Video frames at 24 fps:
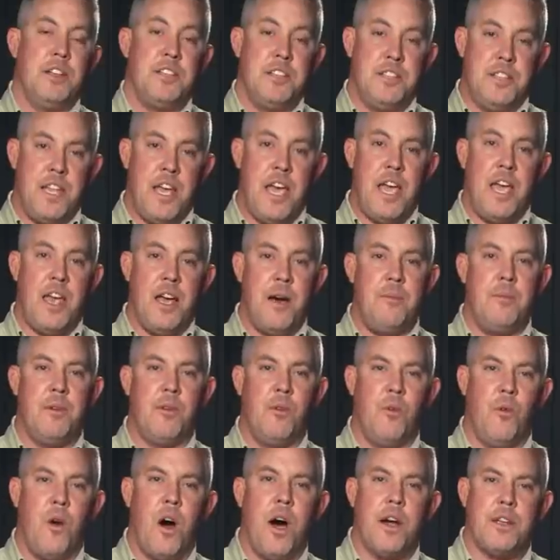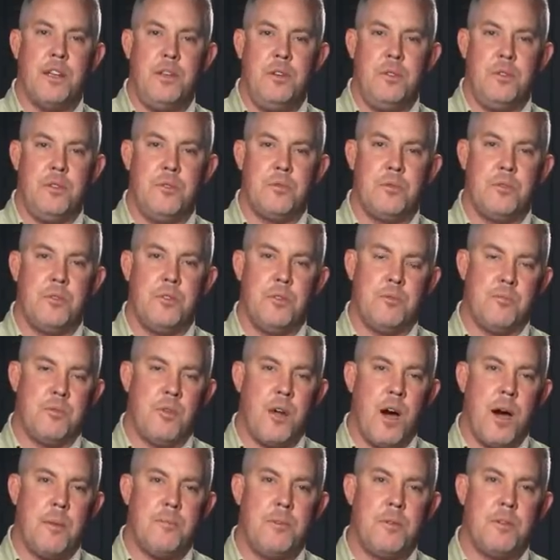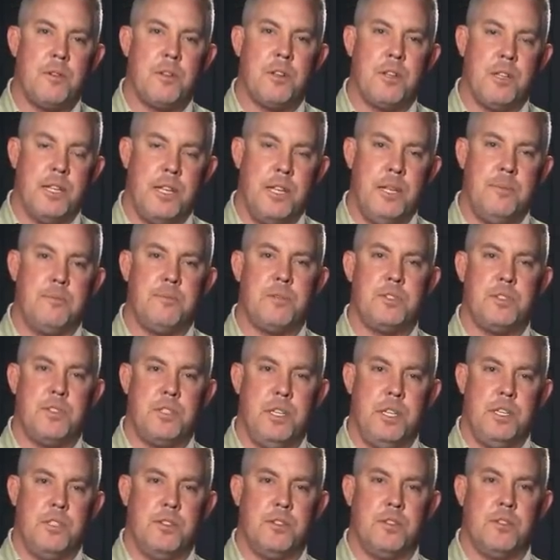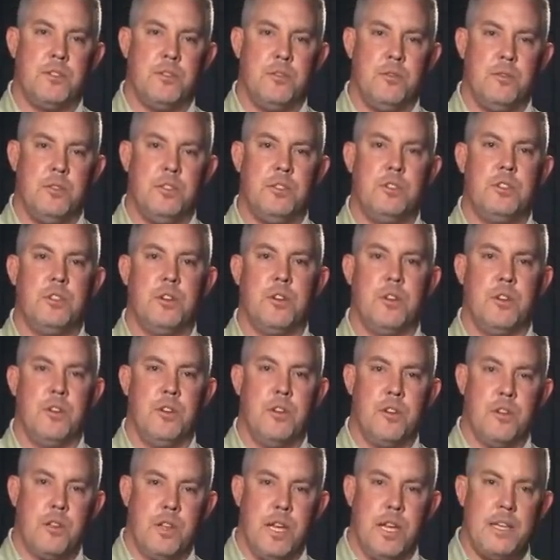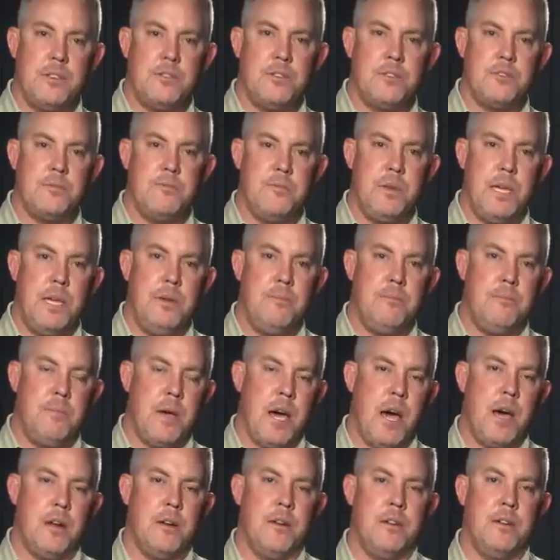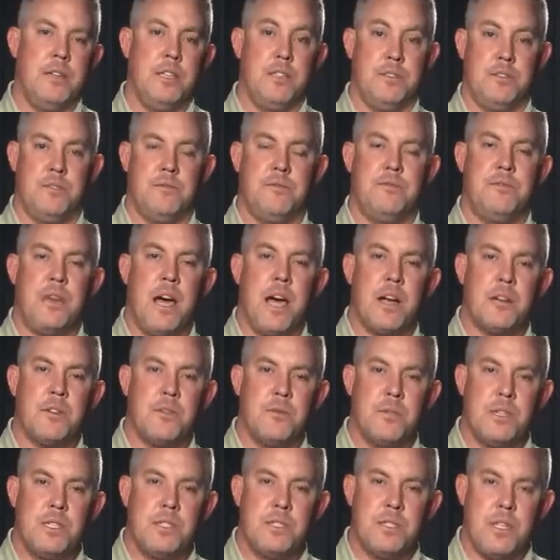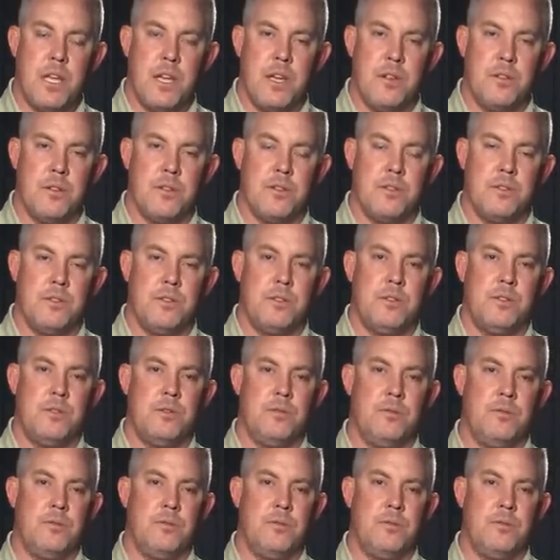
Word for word: Today I'm going to walk you through the proper cleaning procedure to ensure your laser's beam pattern is to factory standards.